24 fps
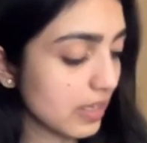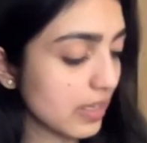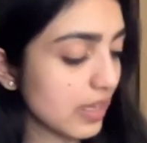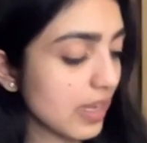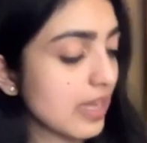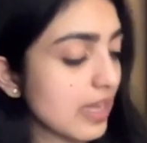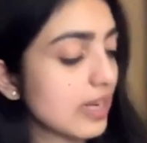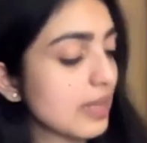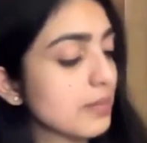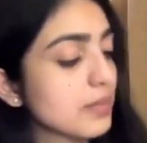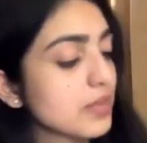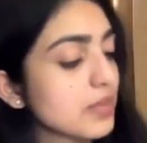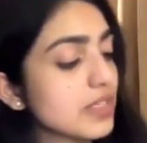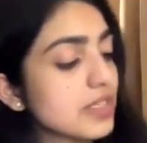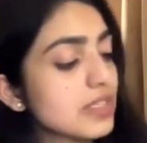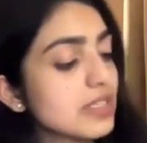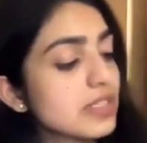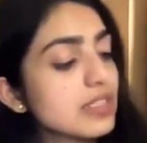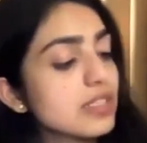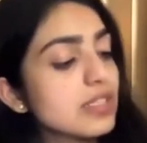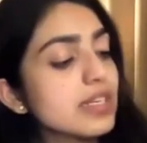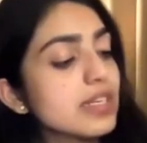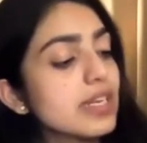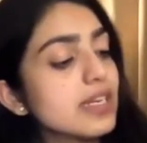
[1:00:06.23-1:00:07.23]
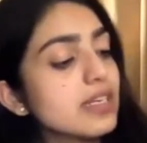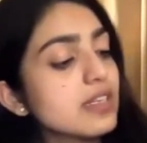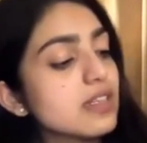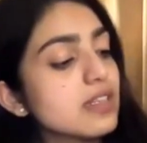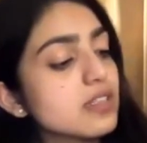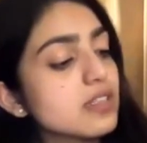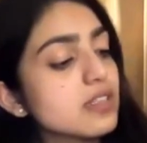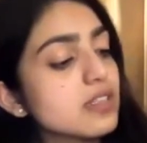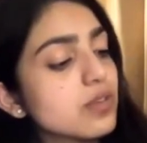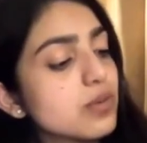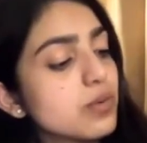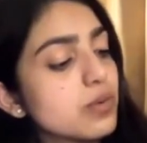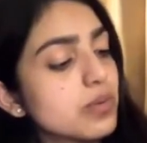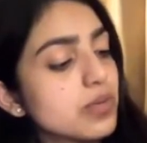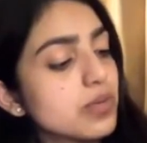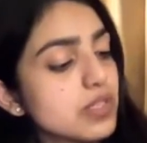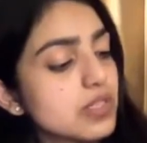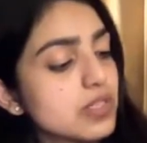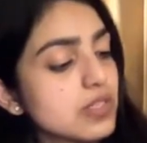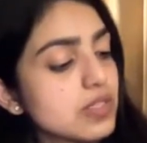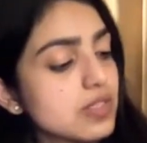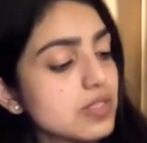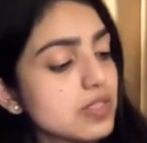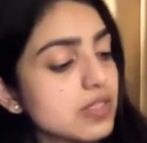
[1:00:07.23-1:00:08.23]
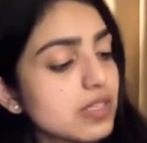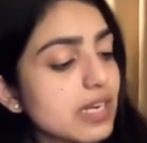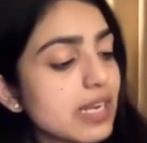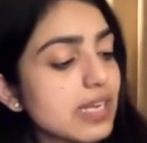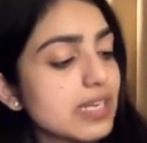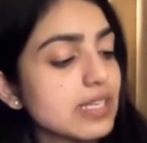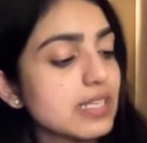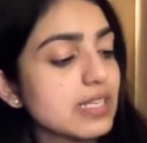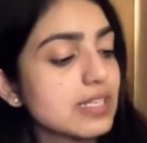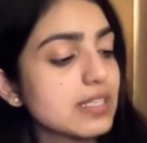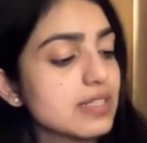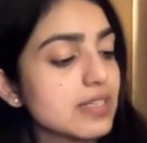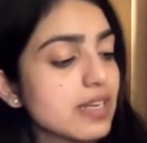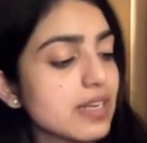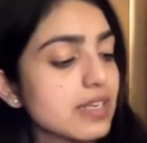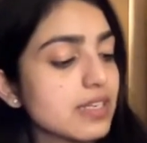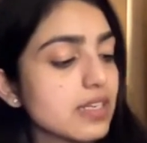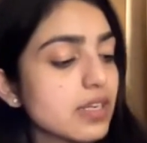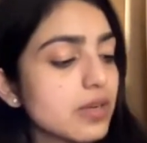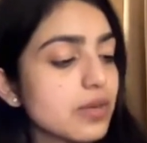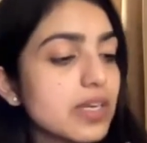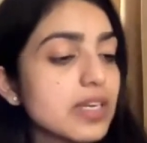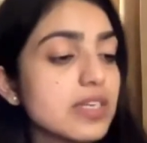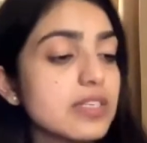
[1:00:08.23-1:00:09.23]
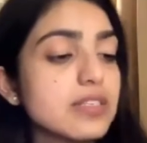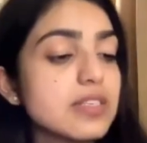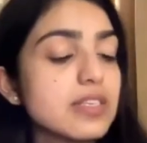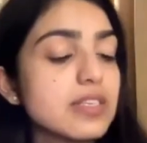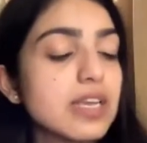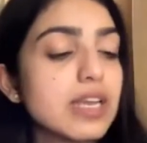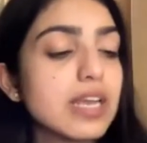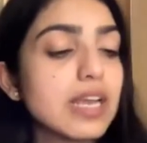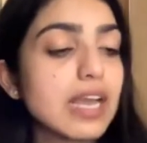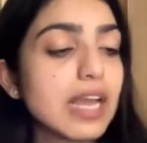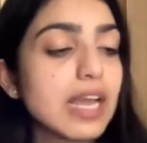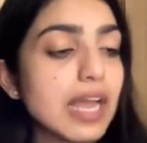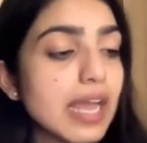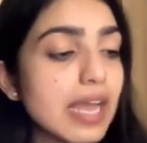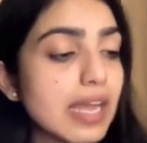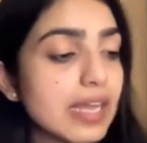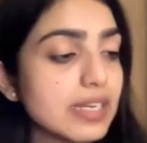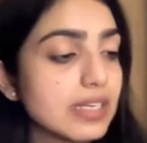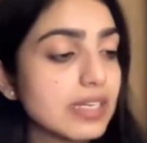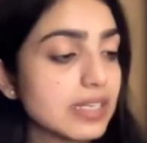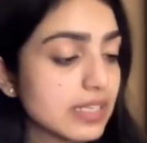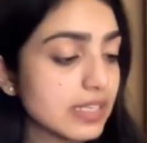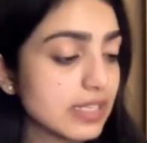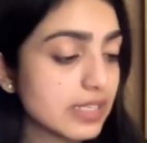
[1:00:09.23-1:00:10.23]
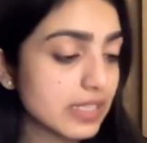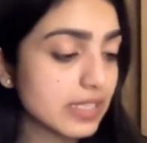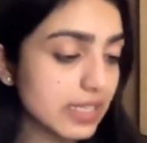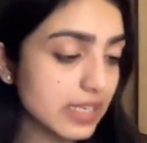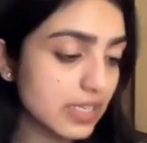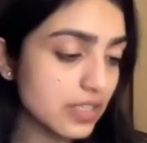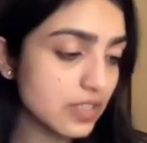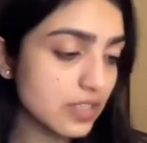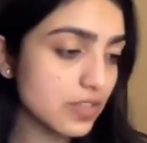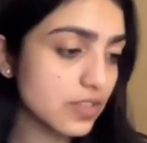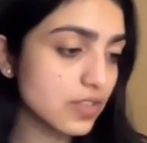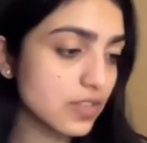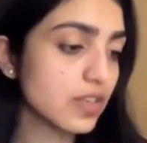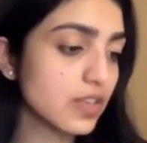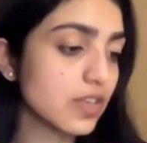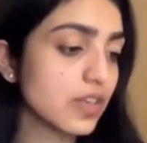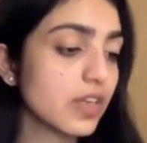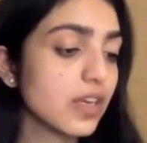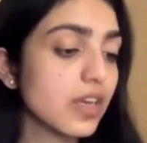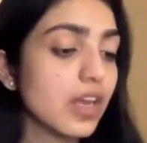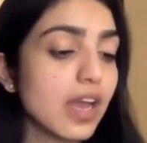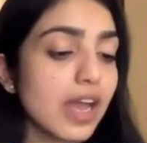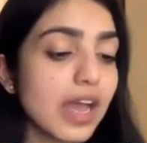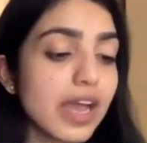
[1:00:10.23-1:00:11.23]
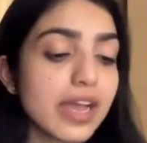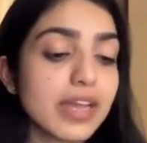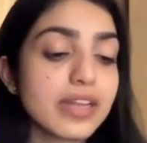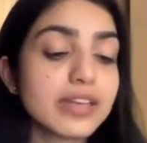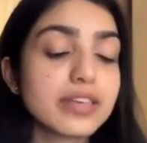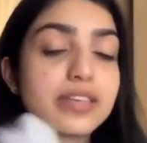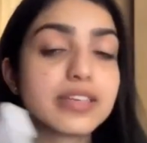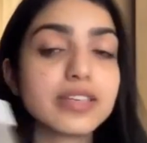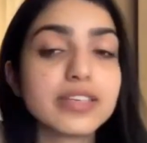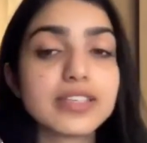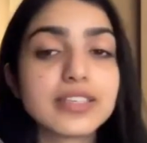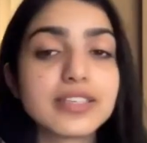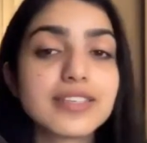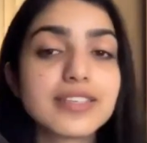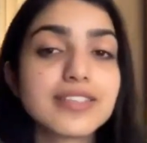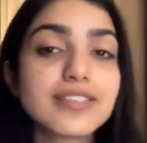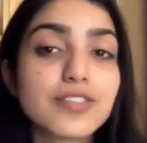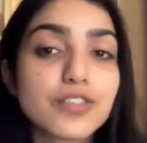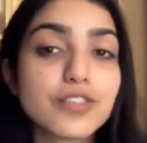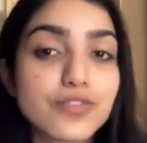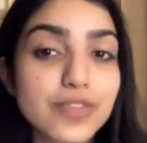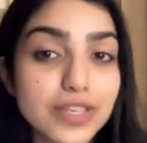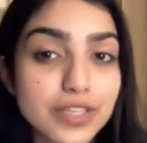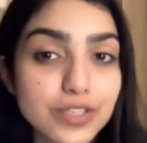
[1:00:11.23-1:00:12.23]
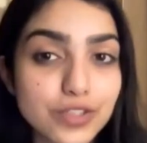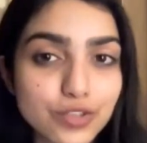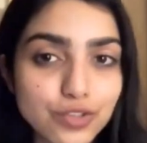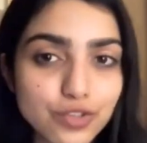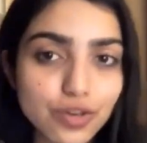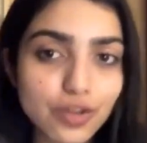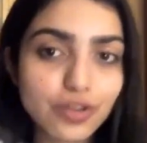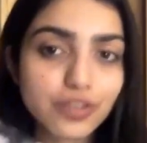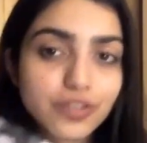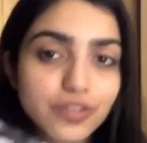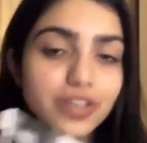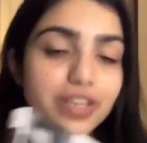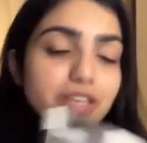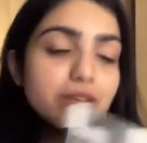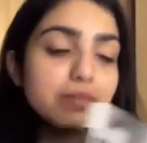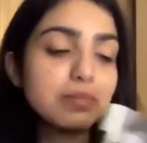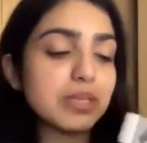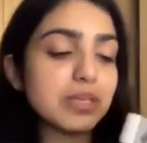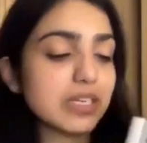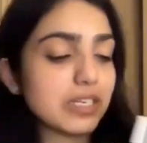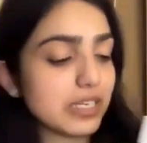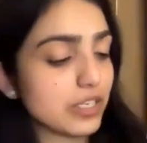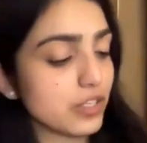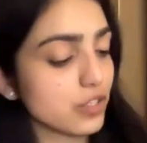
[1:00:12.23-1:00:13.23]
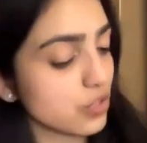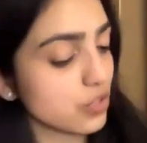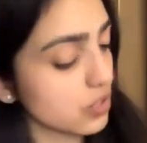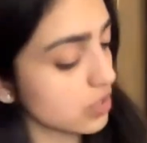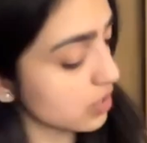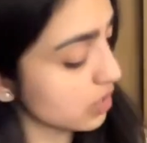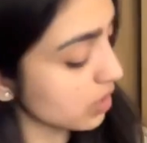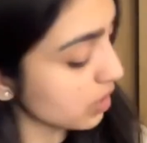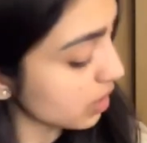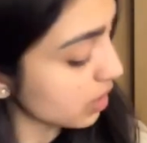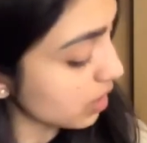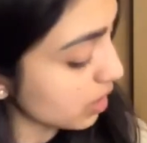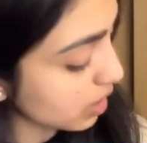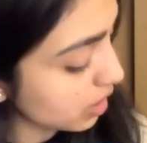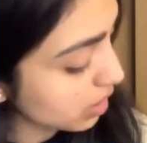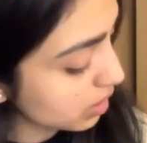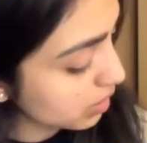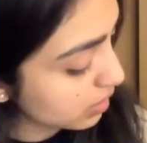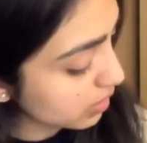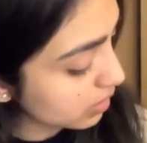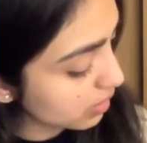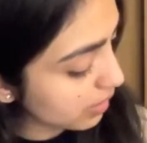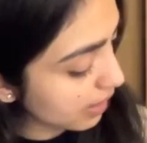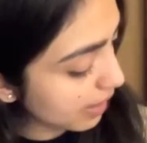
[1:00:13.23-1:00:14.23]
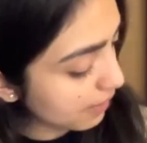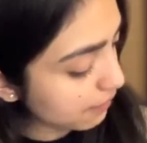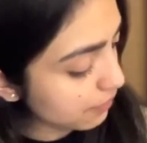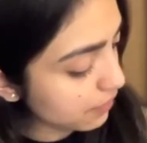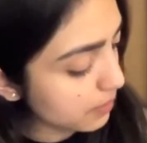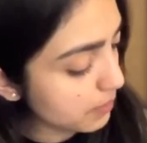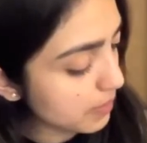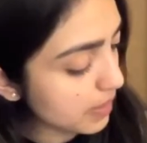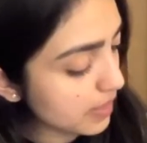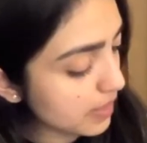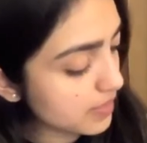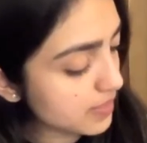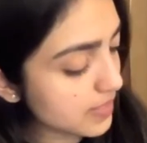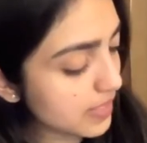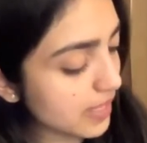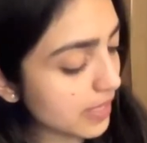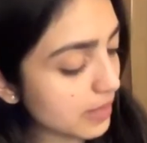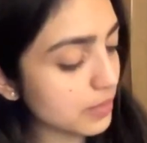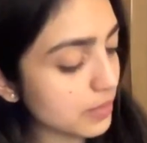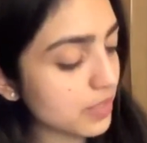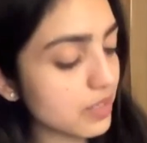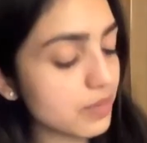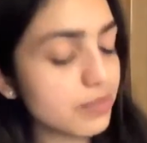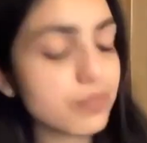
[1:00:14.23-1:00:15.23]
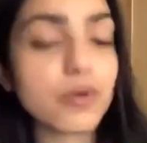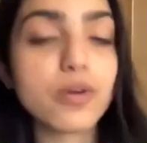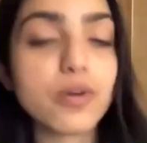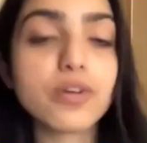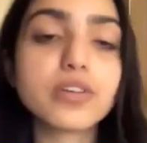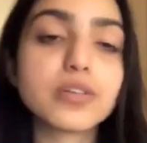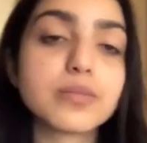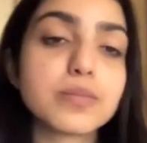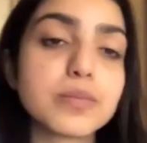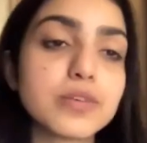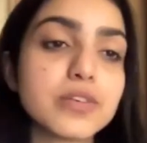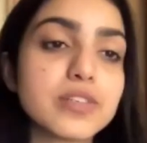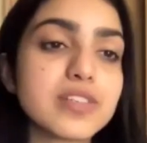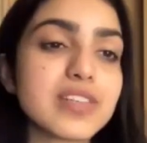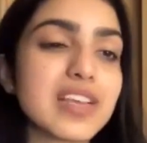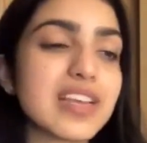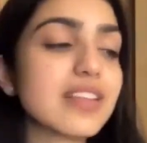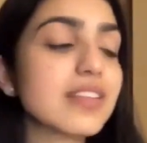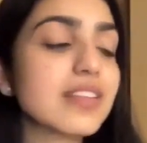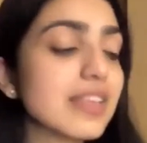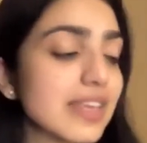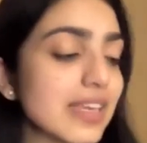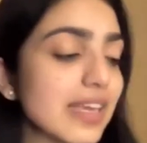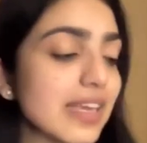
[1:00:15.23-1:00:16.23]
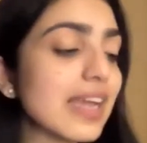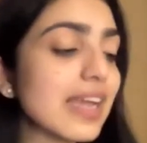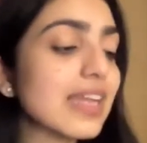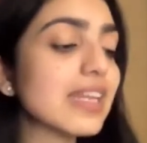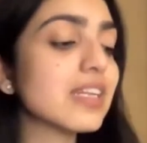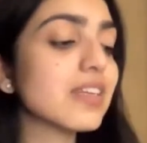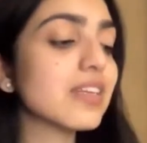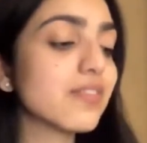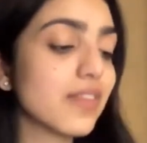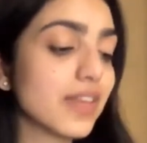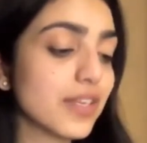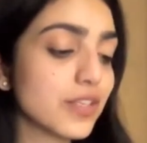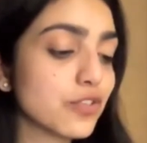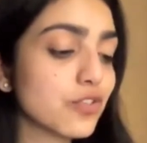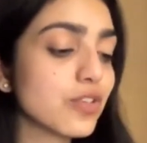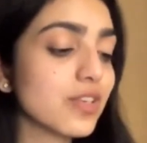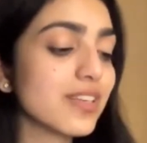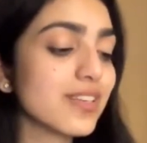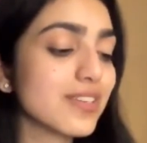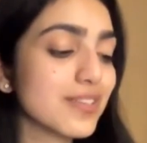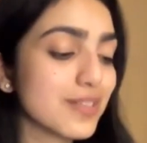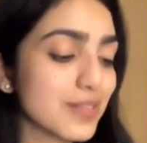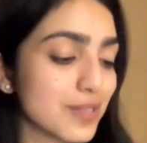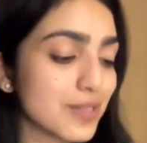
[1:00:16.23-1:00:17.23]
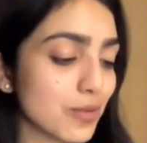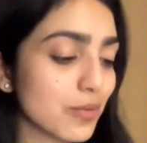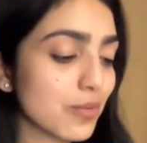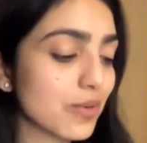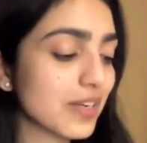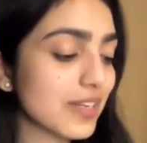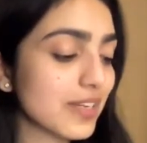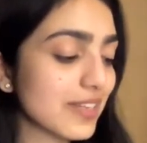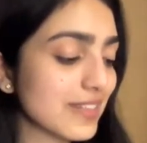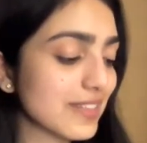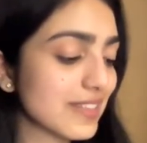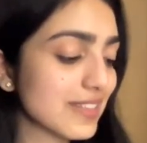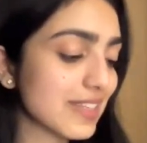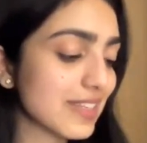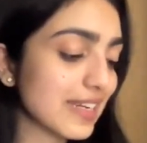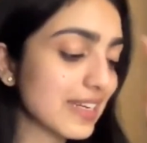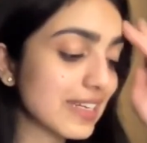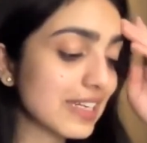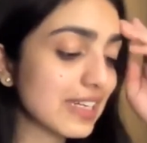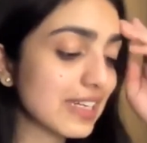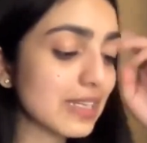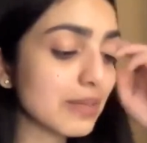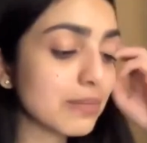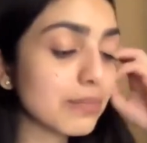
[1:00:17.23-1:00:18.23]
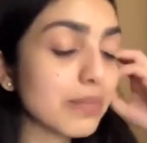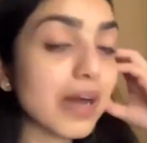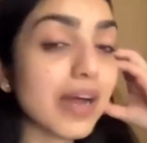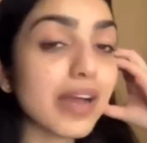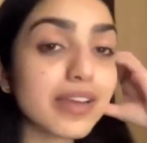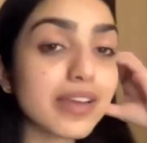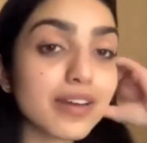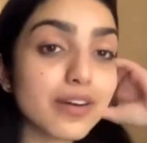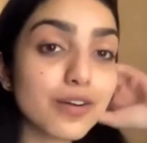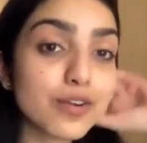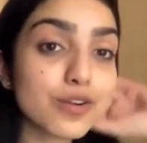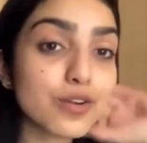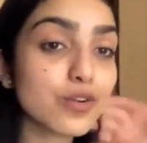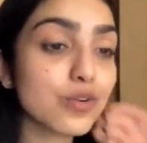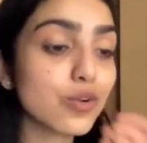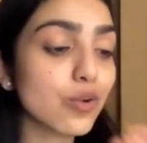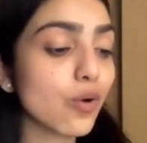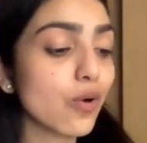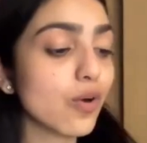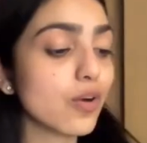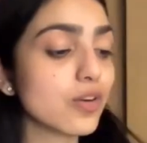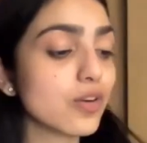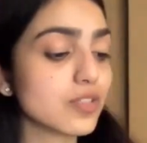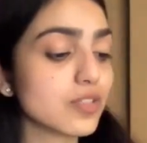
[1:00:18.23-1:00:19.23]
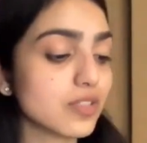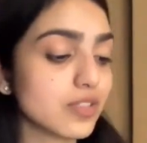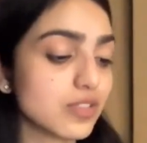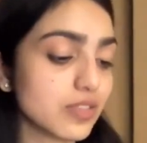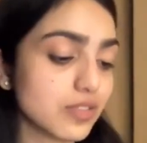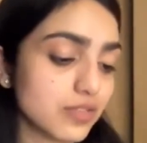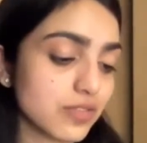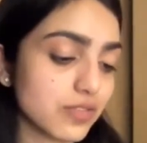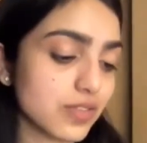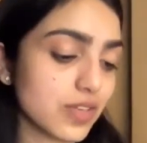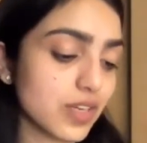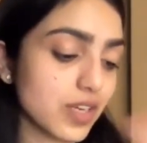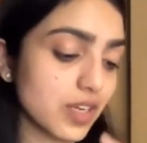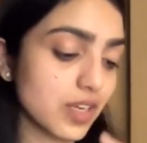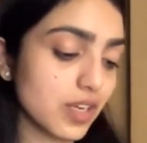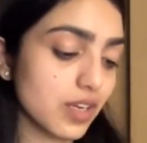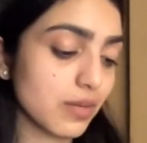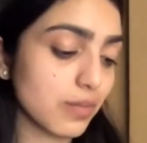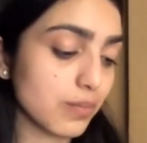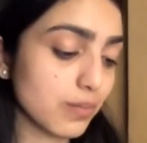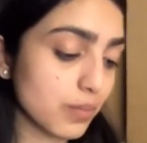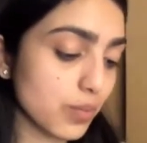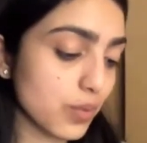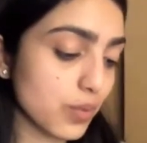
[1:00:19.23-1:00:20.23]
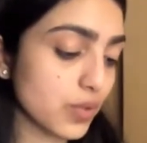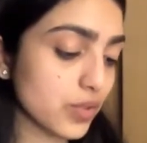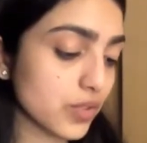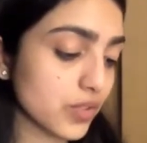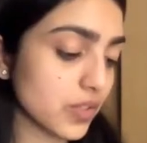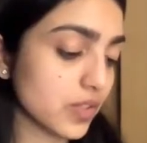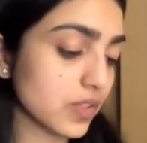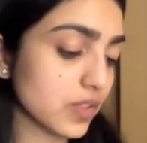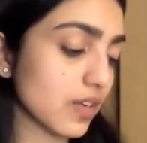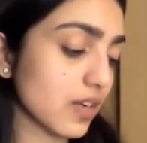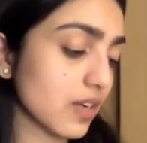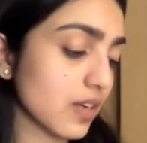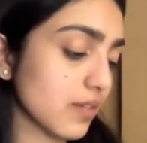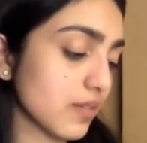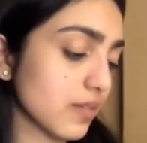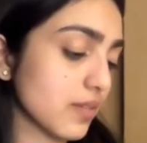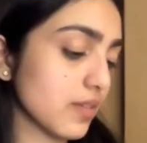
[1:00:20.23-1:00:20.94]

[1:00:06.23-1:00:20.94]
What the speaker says: And I'm reading Leonard Cohen's writings right now, guys. And it is a very strong recommendation. Everyman's Library Pocket Poets. I think I'll eventually, slowly and steadily buy a lot of books